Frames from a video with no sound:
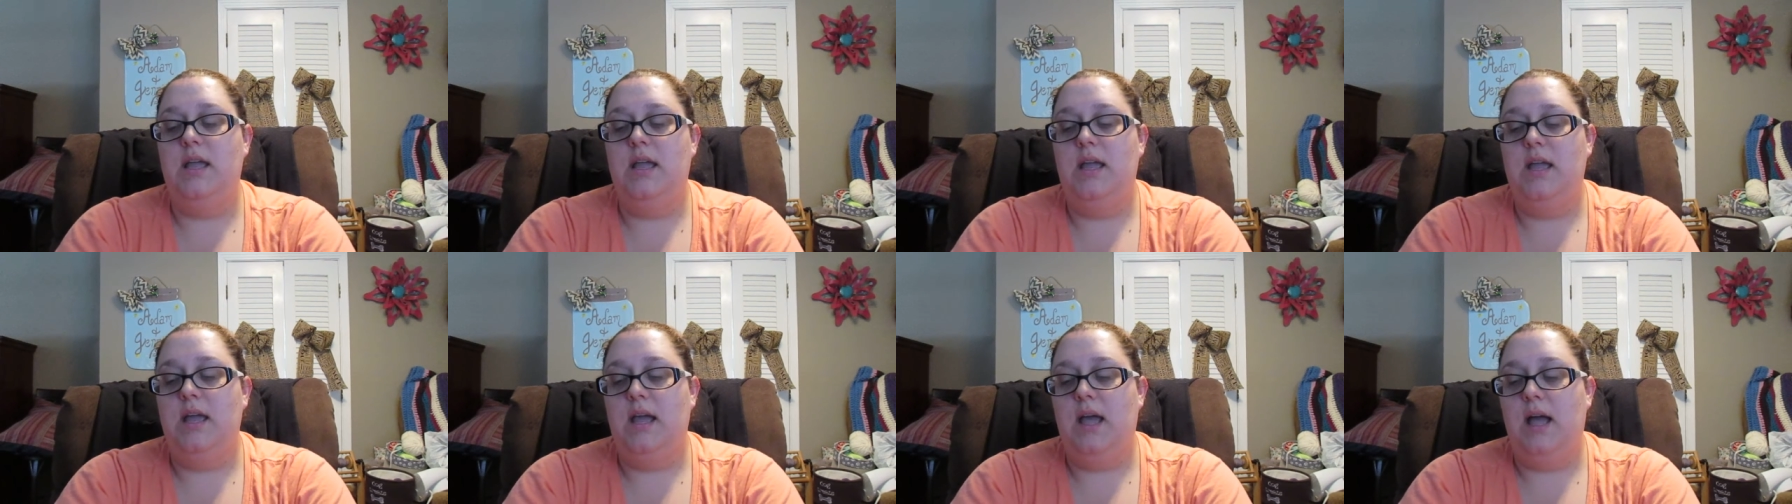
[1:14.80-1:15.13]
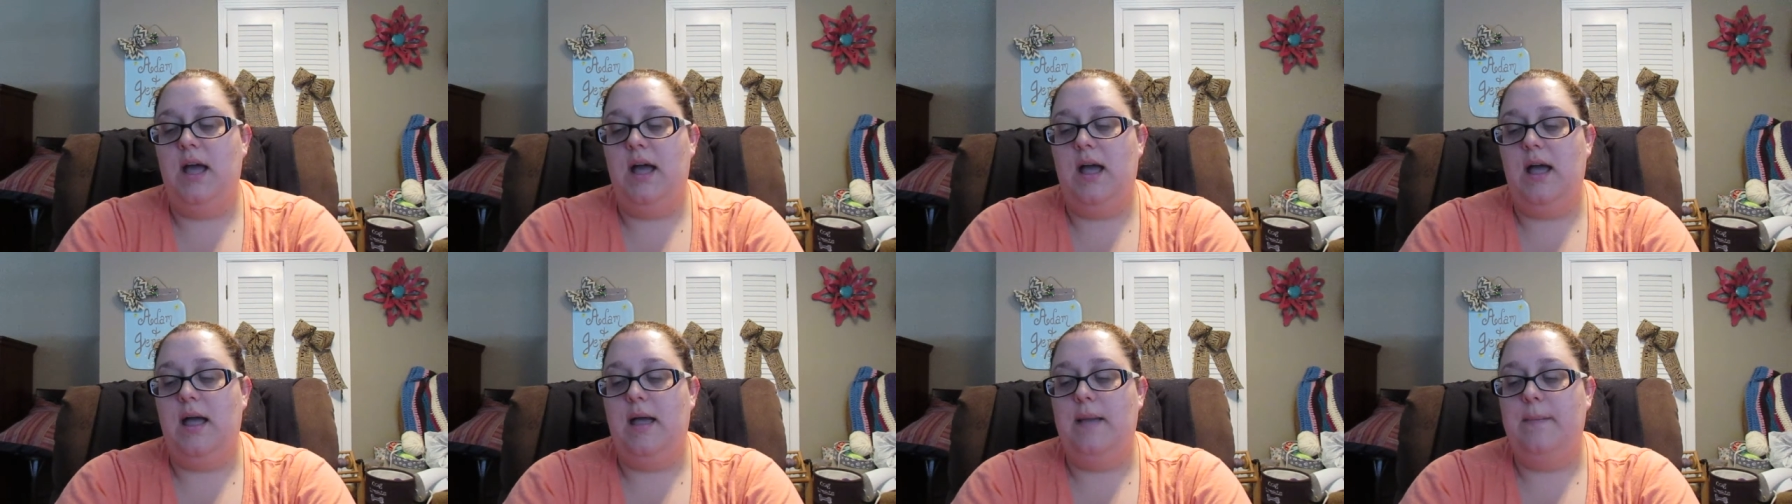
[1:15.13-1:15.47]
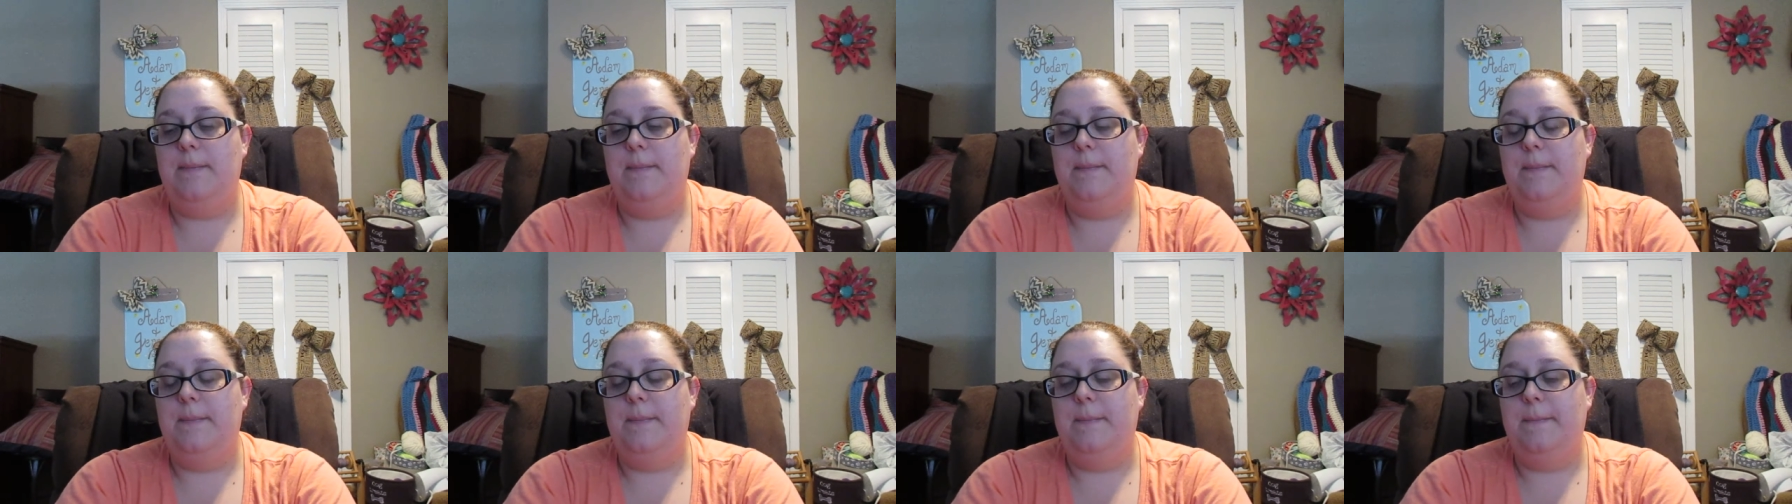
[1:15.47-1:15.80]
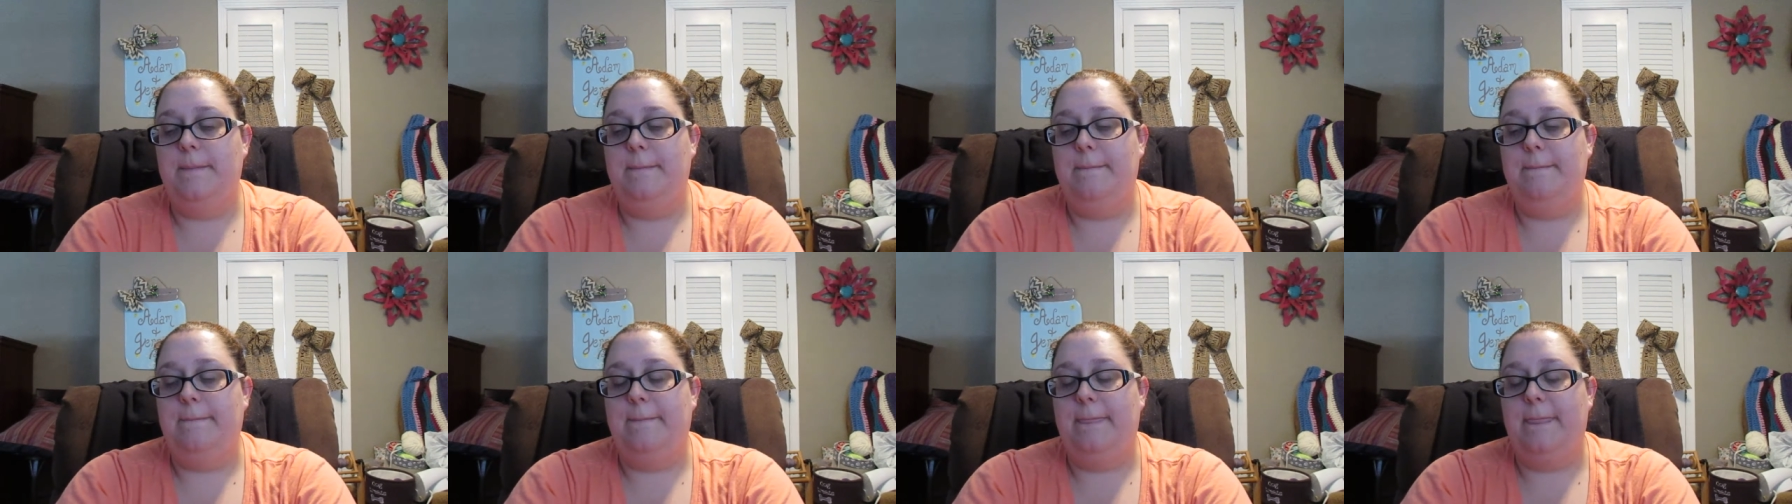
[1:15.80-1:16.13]

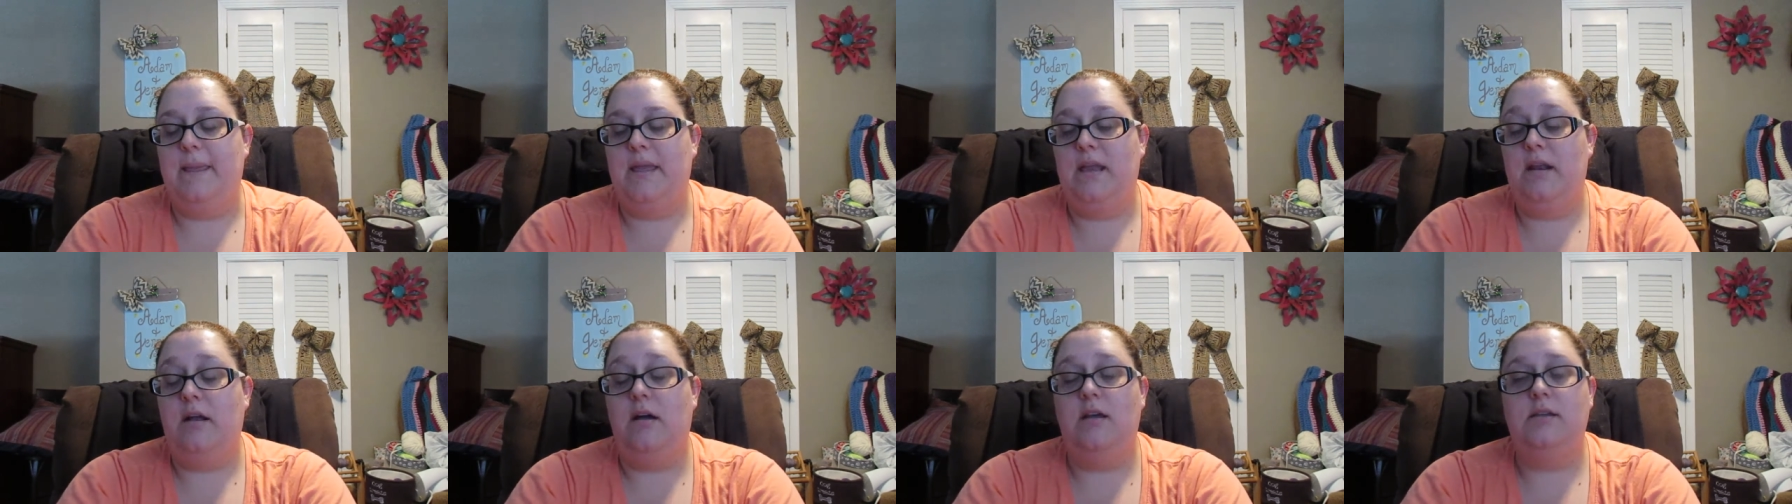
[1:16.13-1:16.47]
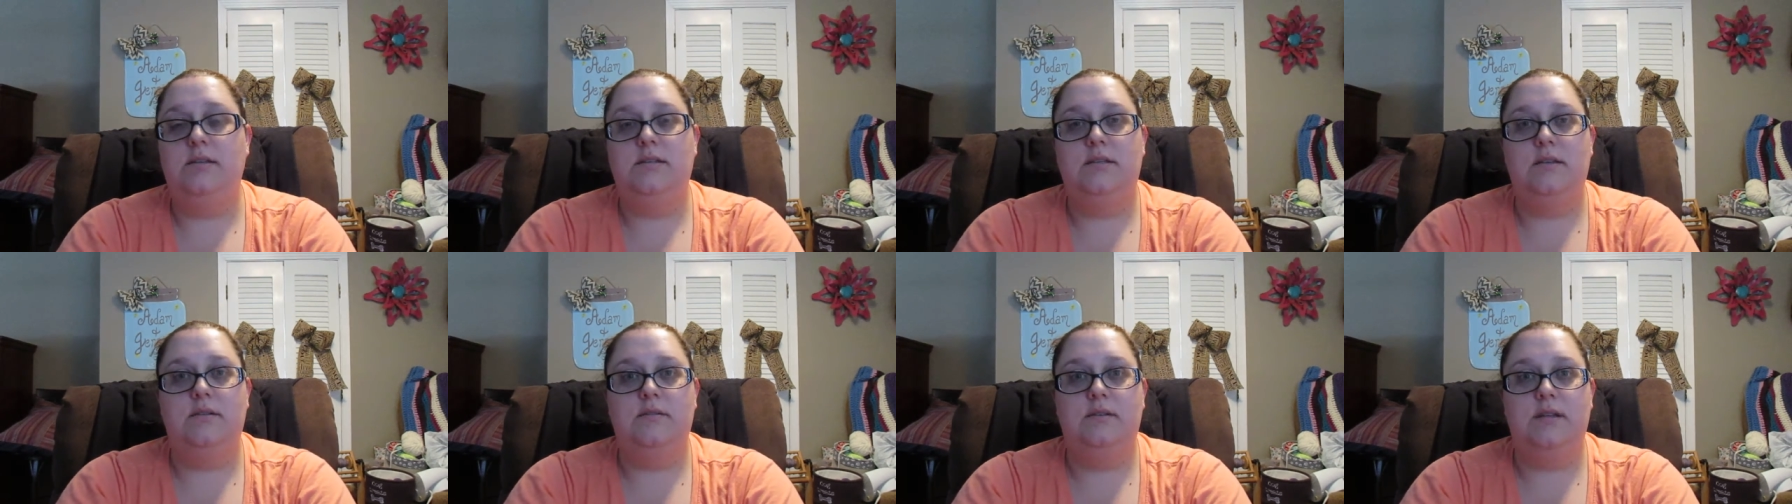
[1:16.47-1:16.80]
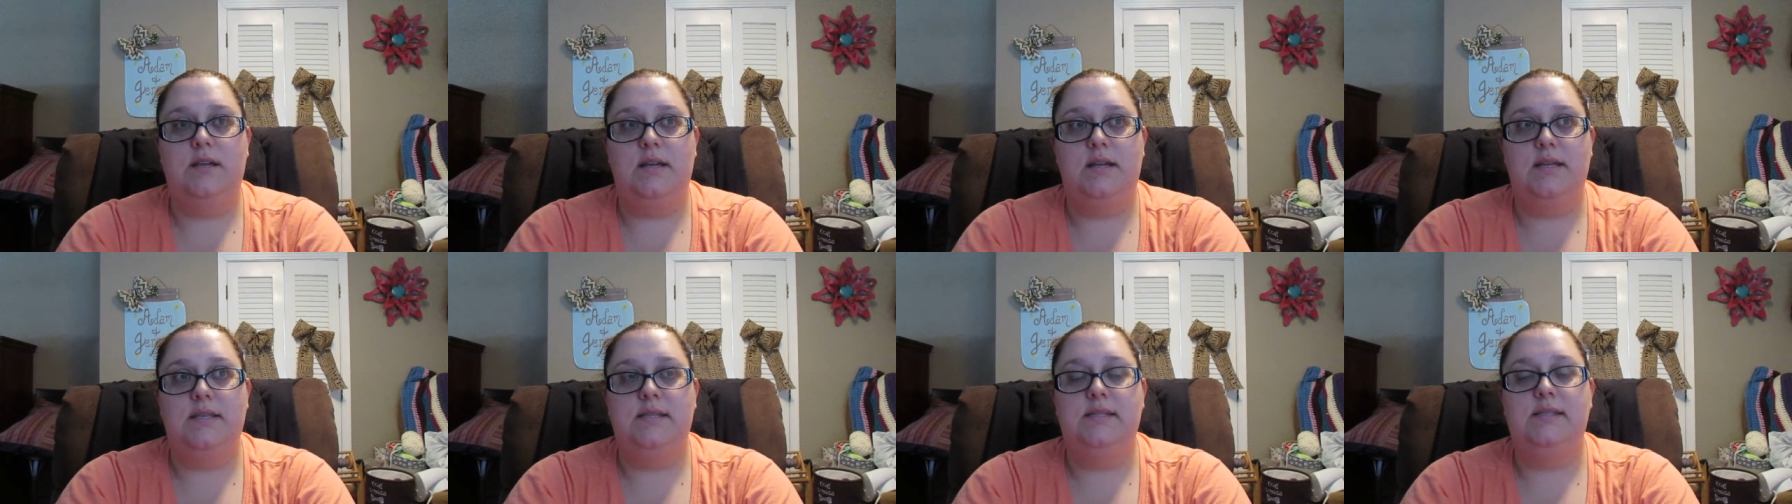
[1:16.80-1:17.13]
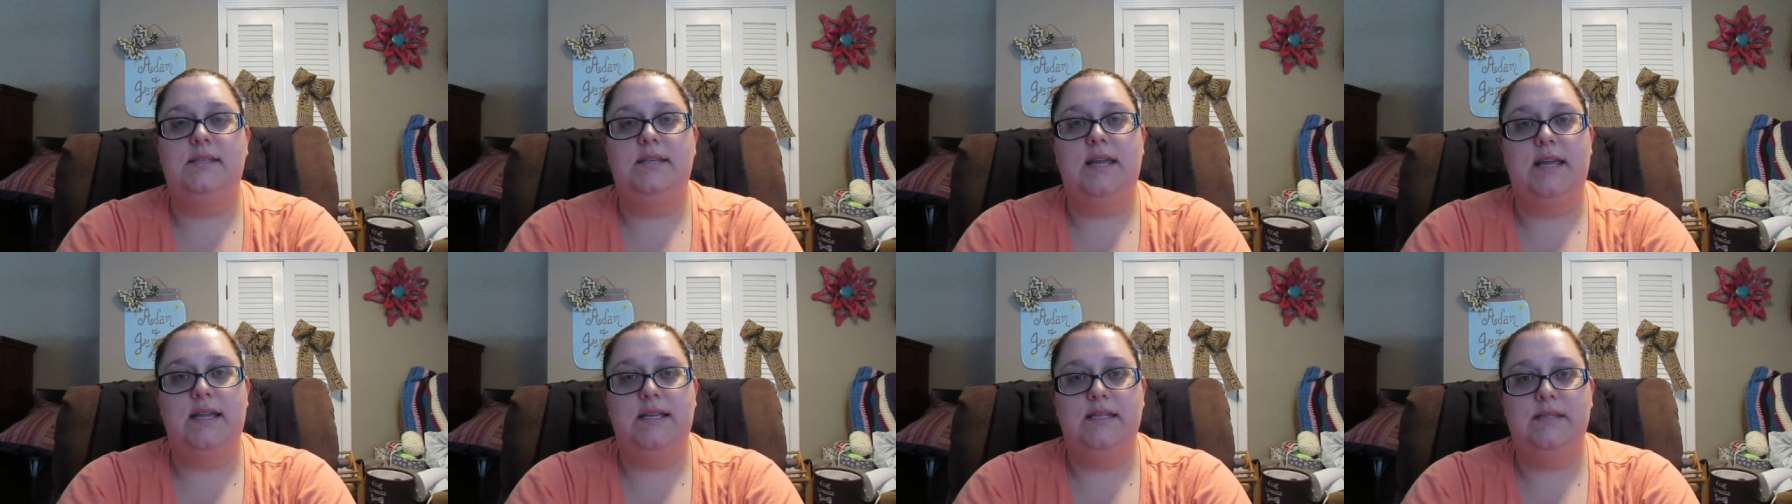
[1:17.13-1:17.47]
It also does
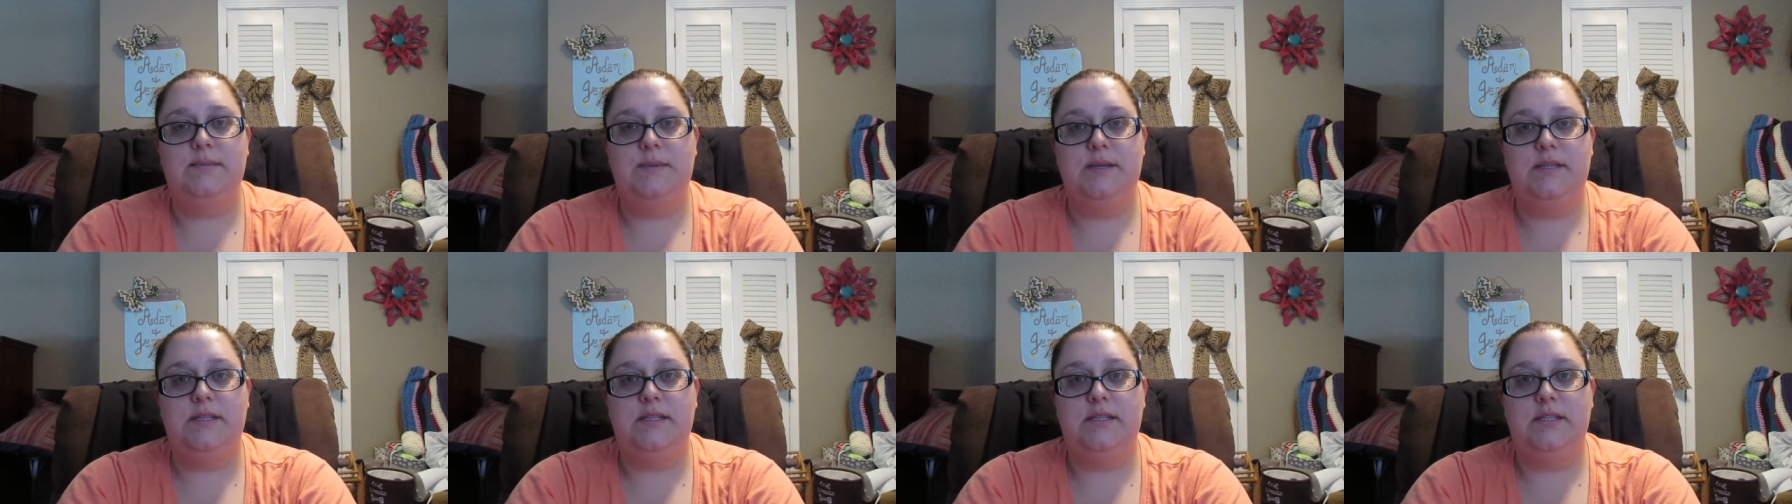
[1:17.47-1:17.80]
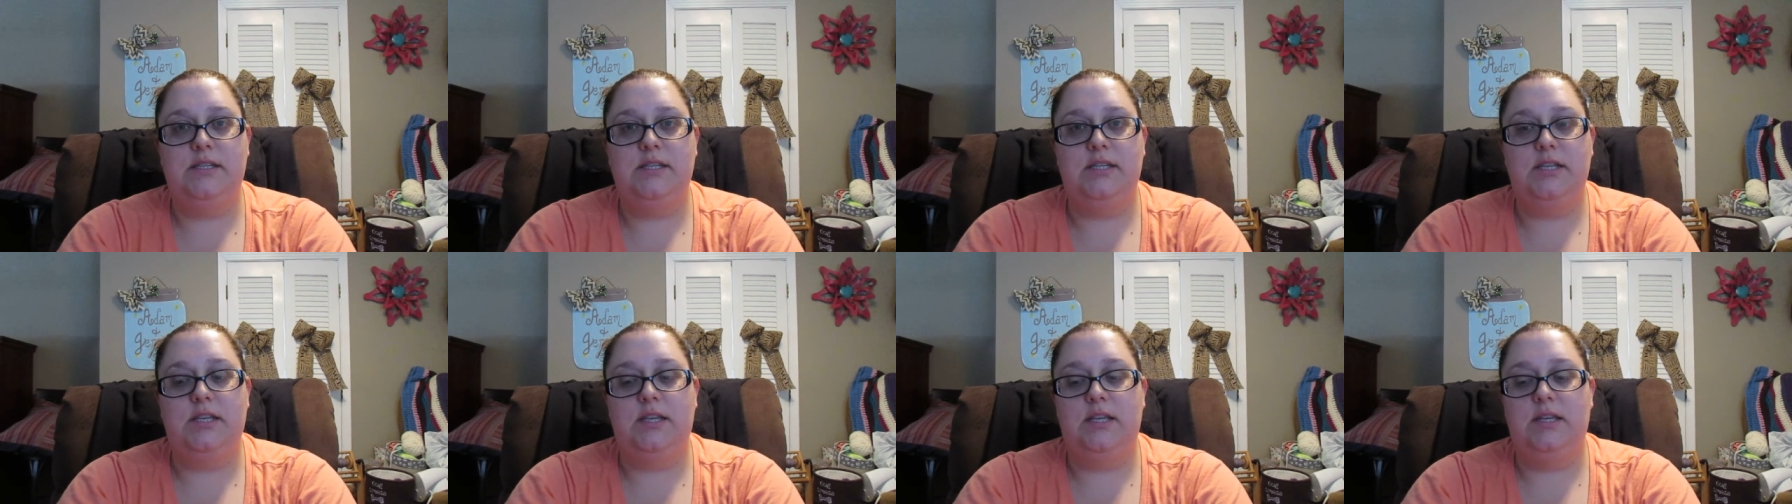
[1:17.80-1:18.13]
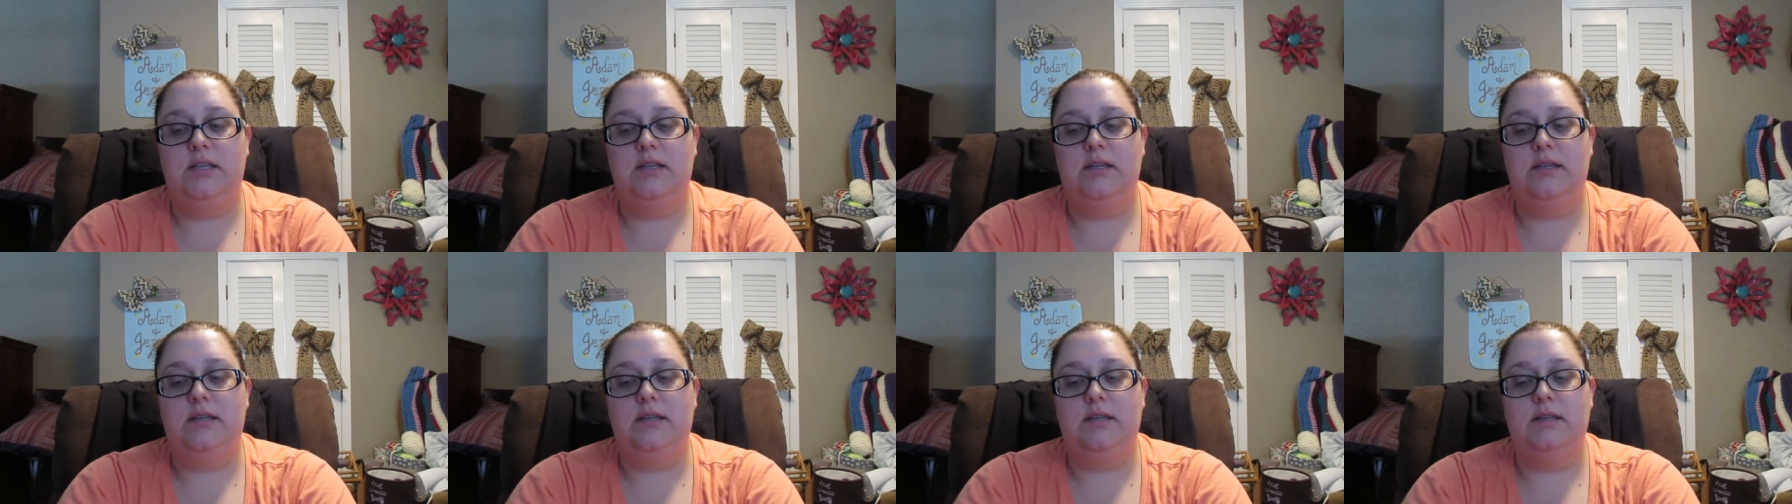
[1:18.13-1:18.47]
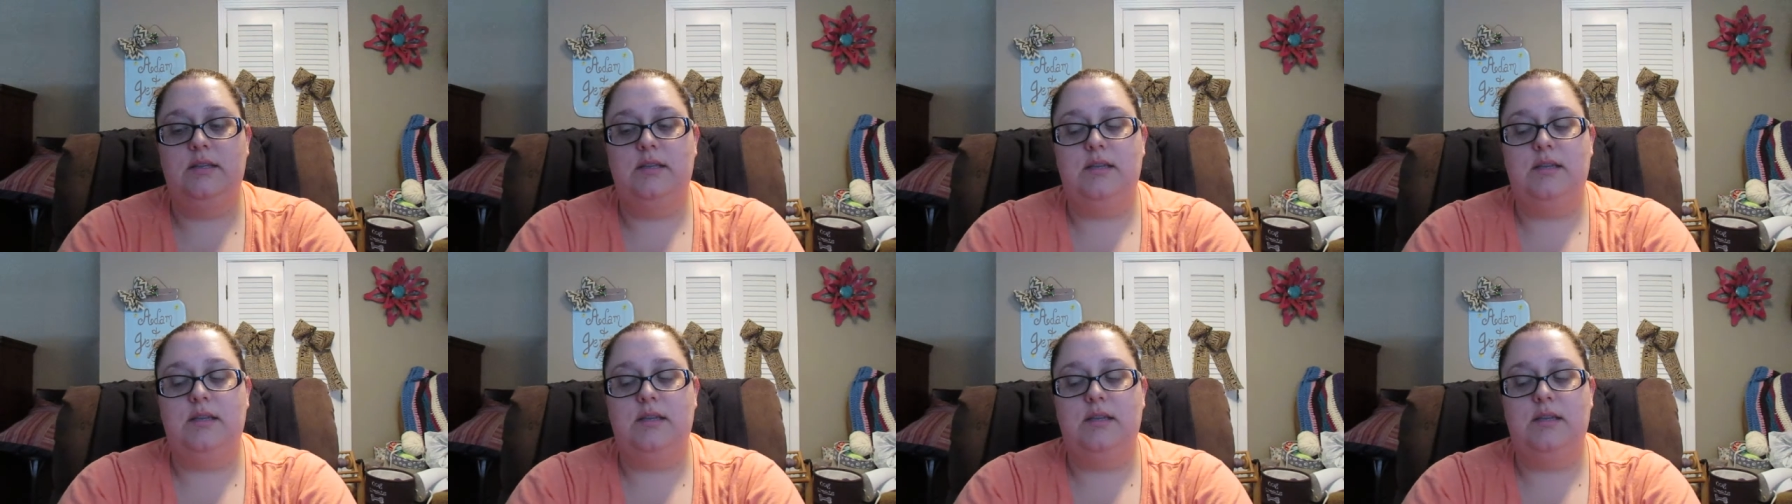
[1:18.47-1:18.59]
text messaging